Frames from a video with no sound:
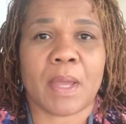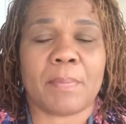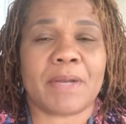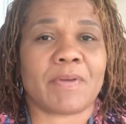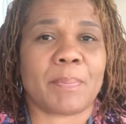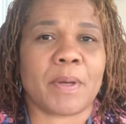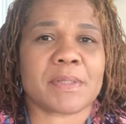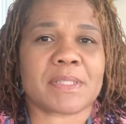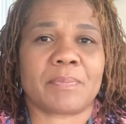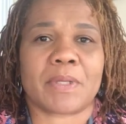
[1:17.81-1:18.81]
But if I
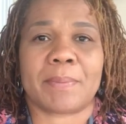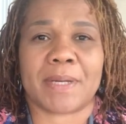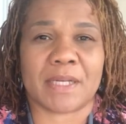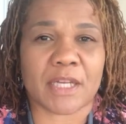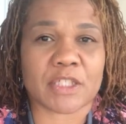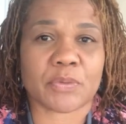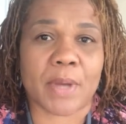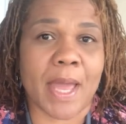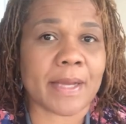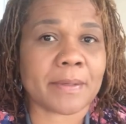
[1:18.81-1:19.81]
post something about a
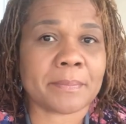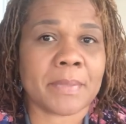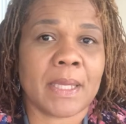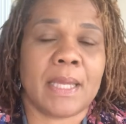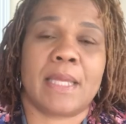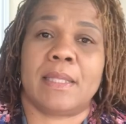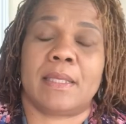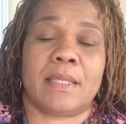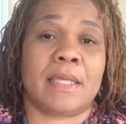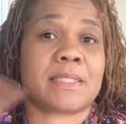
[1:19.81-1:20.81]
luxury item,
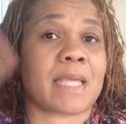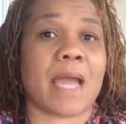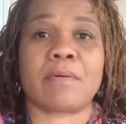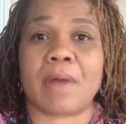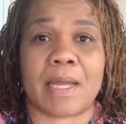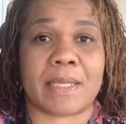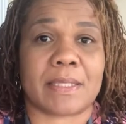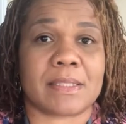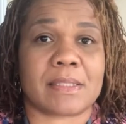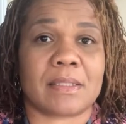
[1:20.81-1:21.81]
it
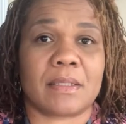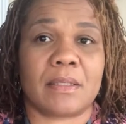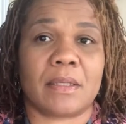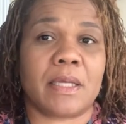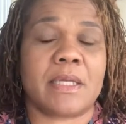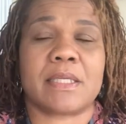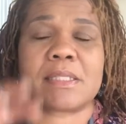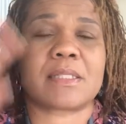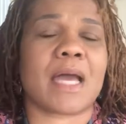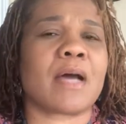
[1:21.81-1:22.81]
skyrockets. It
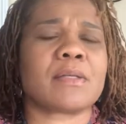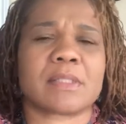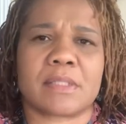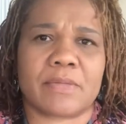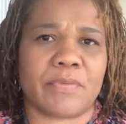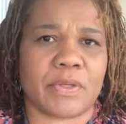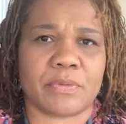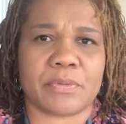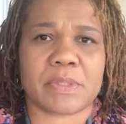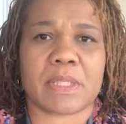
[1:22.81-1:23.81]
gets thousands of
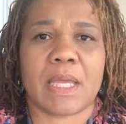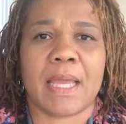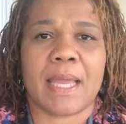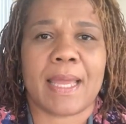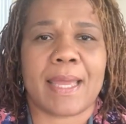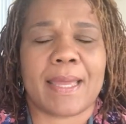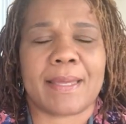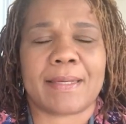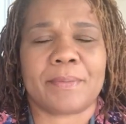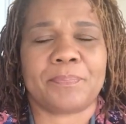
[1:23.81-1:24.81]
views.
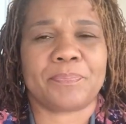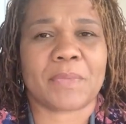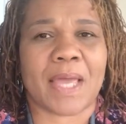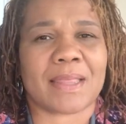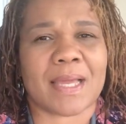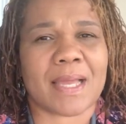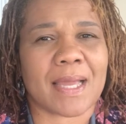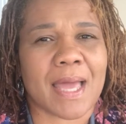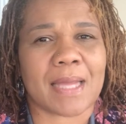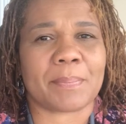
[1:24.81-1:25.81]
And I think I
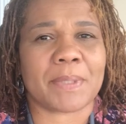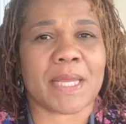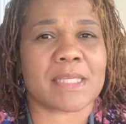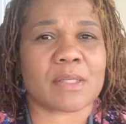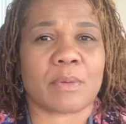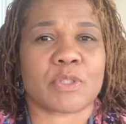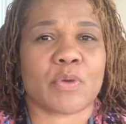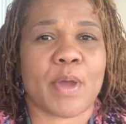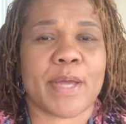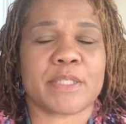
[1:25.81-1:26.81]
got caught up in that. So I was
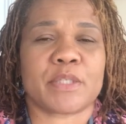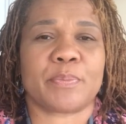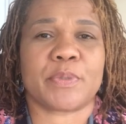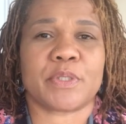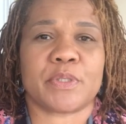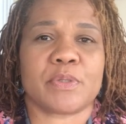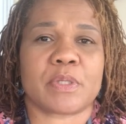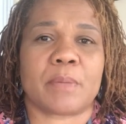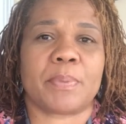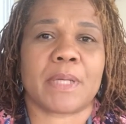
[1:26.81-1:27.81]
trying to
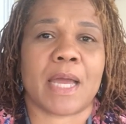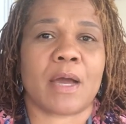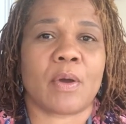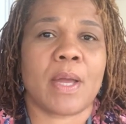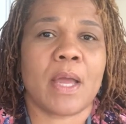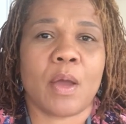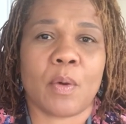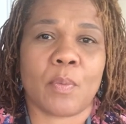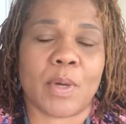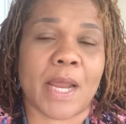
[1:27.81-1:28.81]
produce or put out
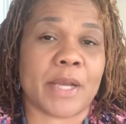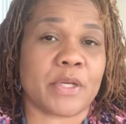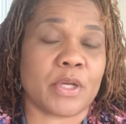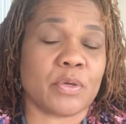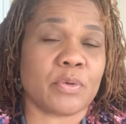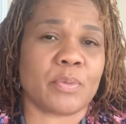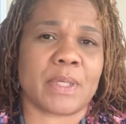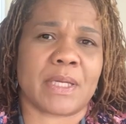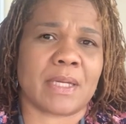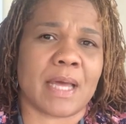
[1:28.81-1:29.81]
what I knew
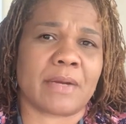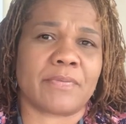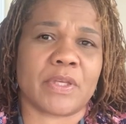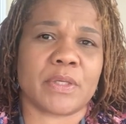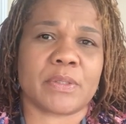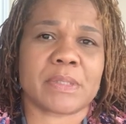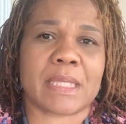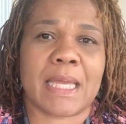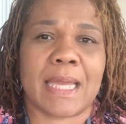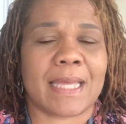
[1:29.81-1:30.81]
would get a lot of
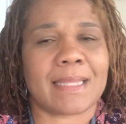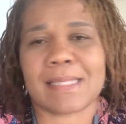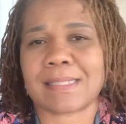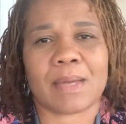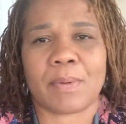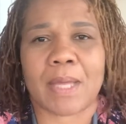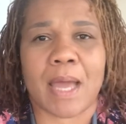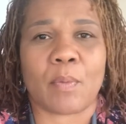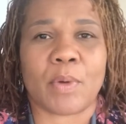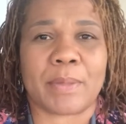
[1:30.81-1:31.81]
views. And that's not what
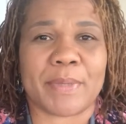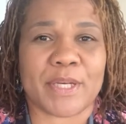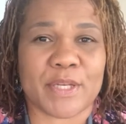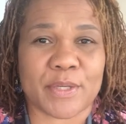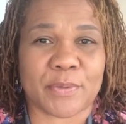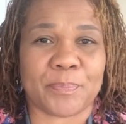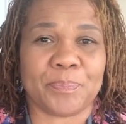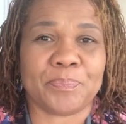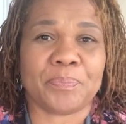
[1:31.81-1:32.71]
God wanted me to do.